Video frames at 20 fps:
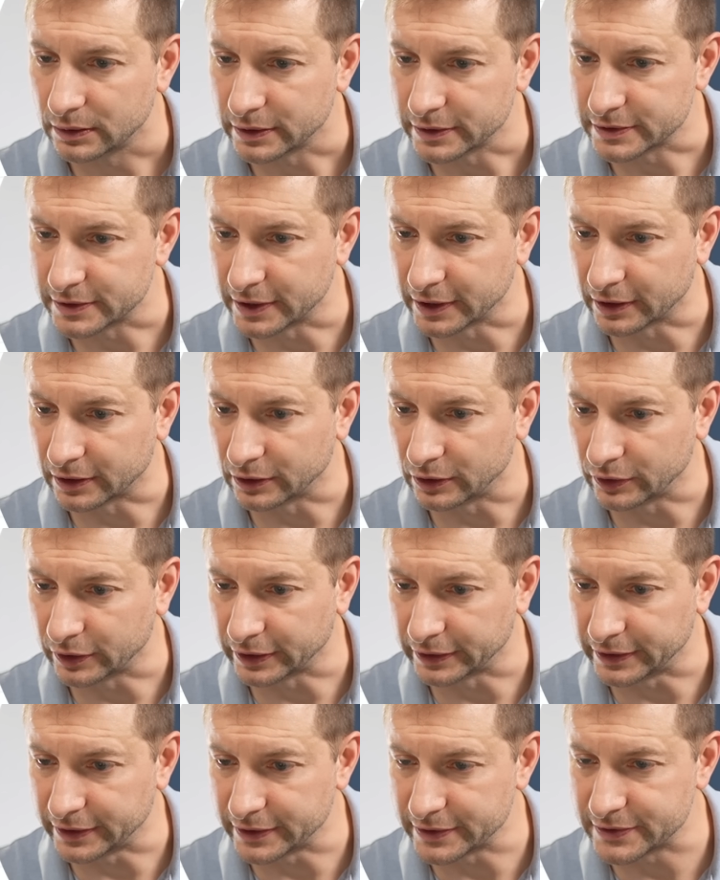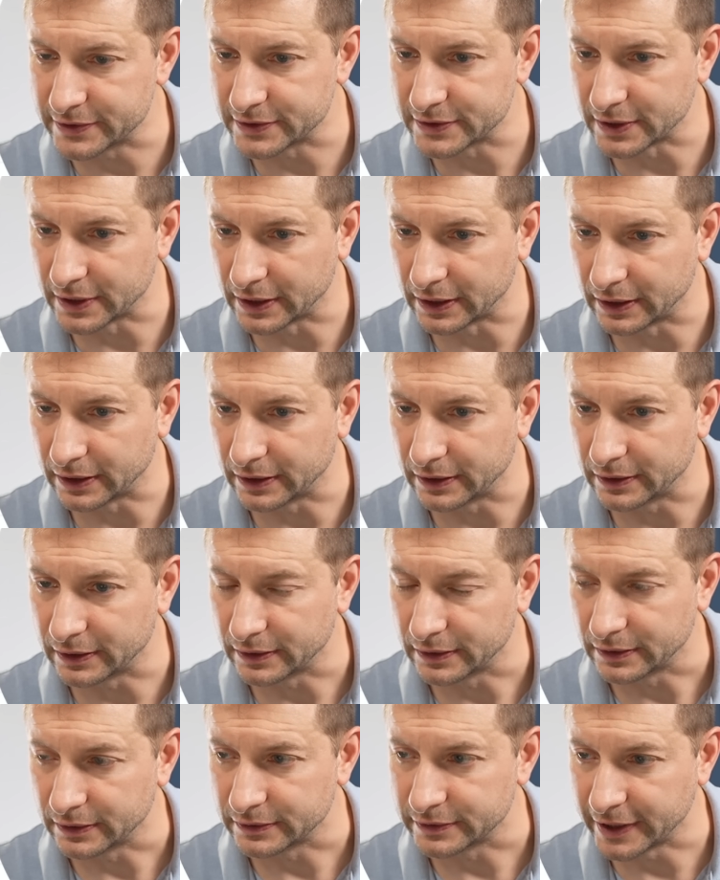Let's take a look at this uh,
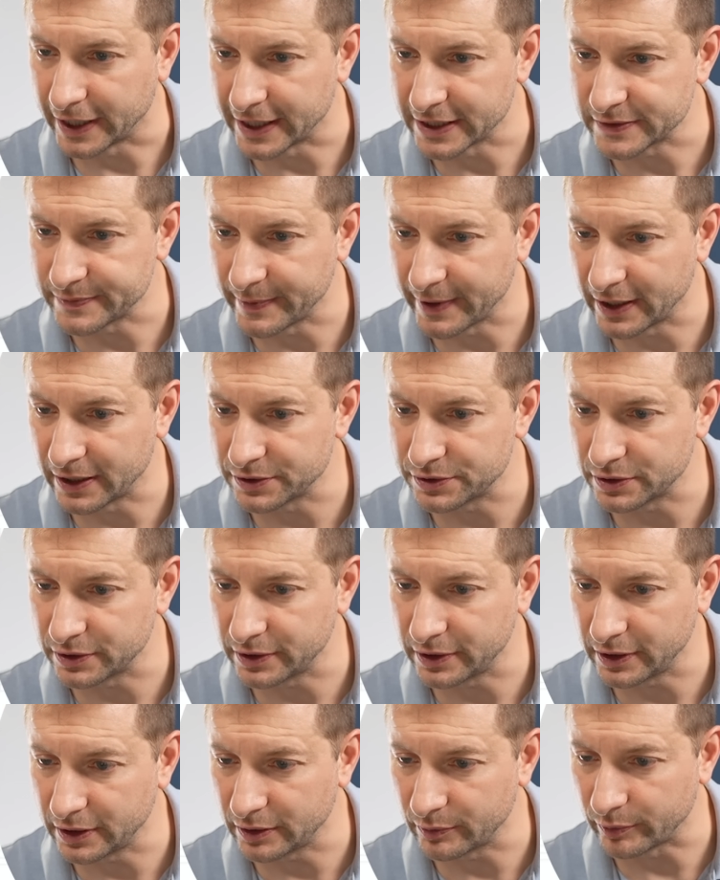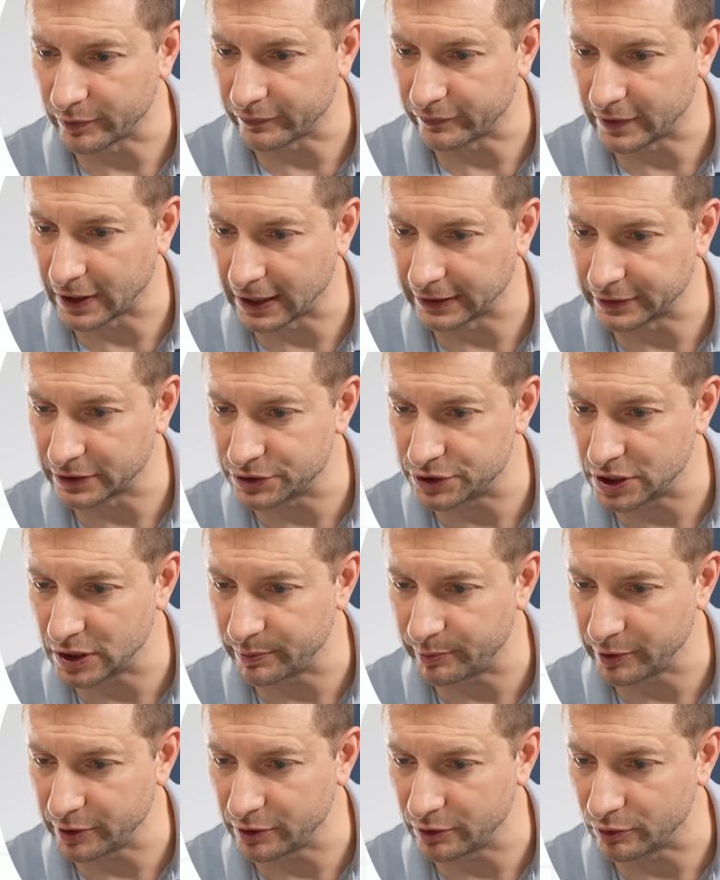task manager here, and we've got the
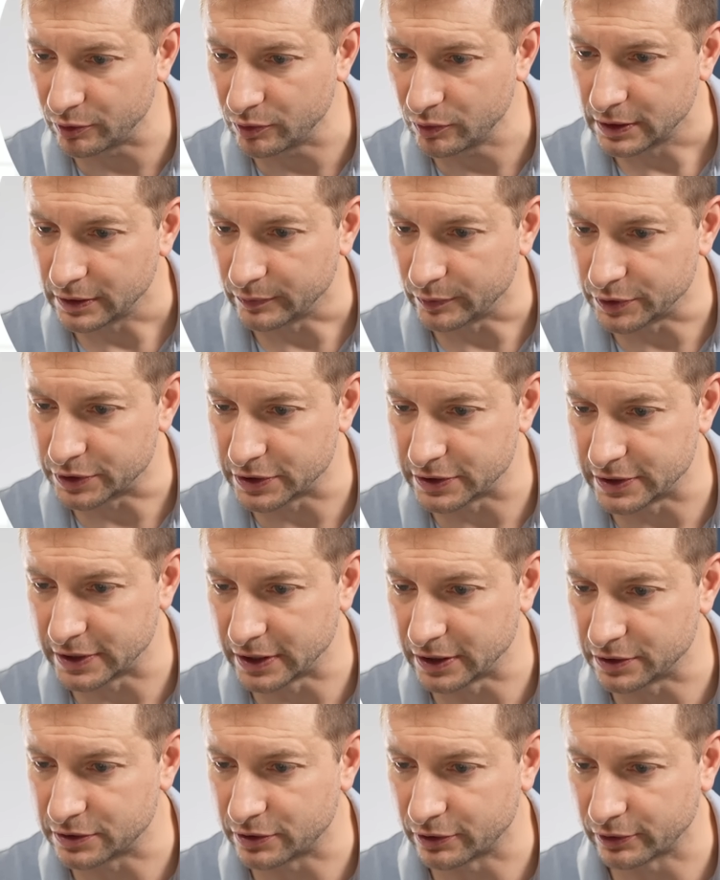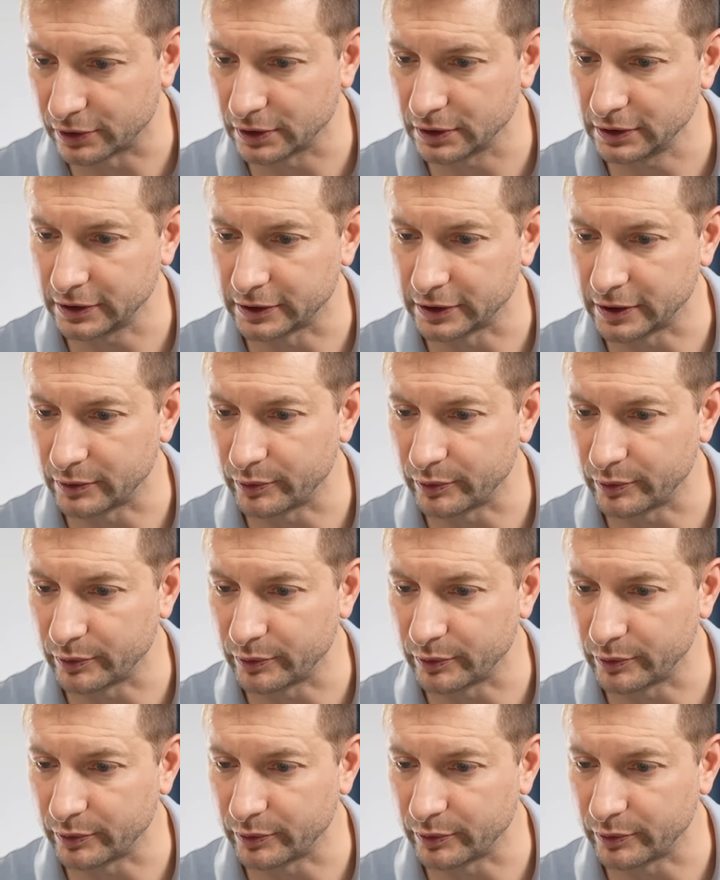GPU, which is the internal, and then